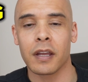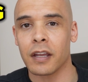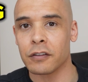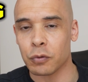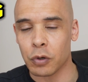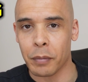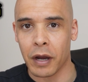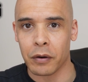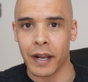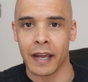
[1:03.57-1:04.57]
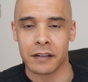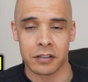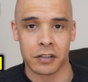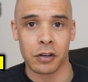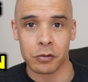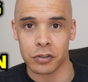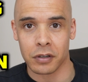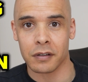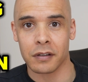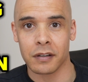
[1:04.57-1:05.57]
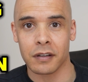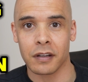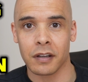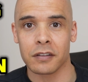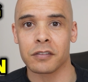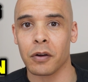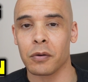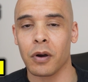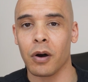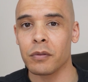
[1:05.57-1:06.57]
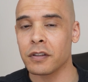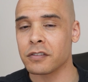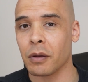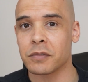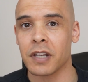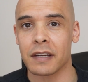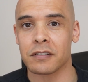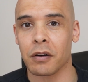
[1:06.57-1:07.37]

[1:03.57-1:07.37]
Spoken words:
is all about execution. So on the subject